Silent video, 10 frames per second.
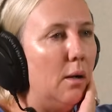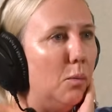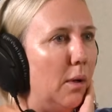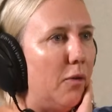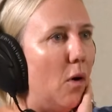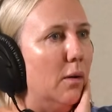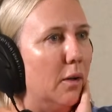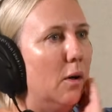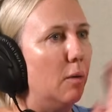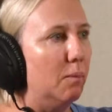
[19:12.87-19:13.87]
we're
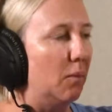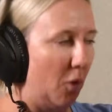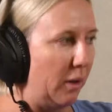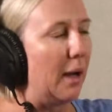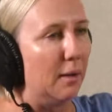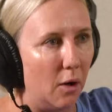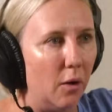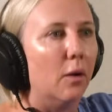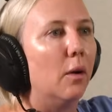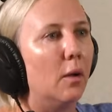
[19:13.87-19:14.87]
fine, Okay,
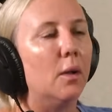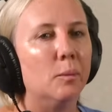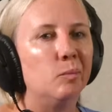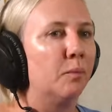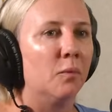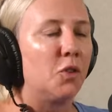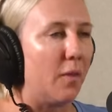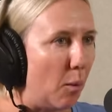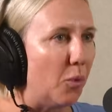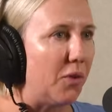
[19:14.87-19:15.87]
go.
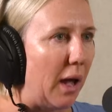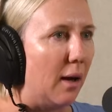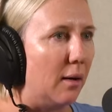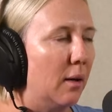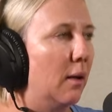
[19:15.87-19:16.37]
So that was that.